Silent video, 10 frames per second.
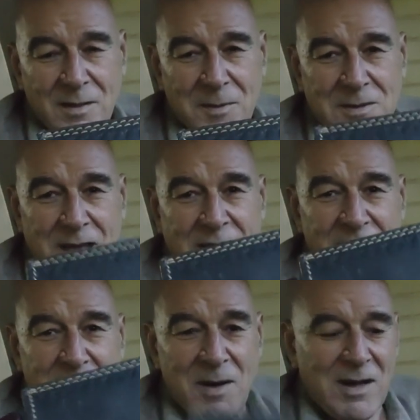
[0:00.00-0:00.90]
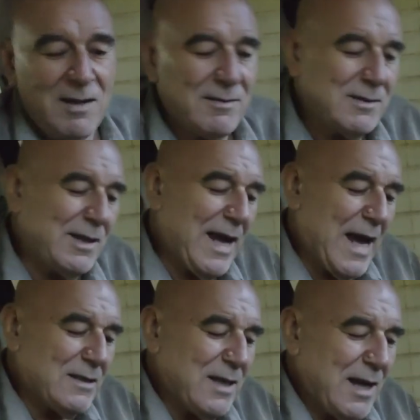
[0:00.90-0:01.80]
But take care, everybody.
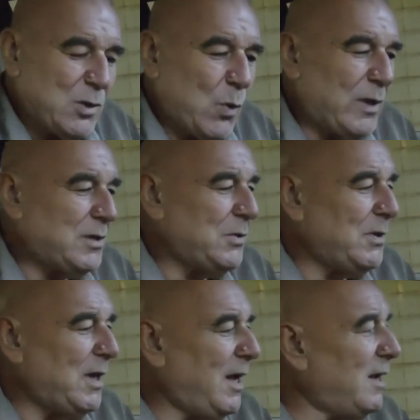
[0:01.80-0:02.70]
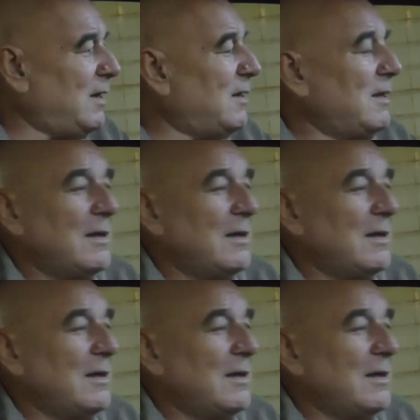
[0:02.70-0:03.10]
Hashtag 22 a day.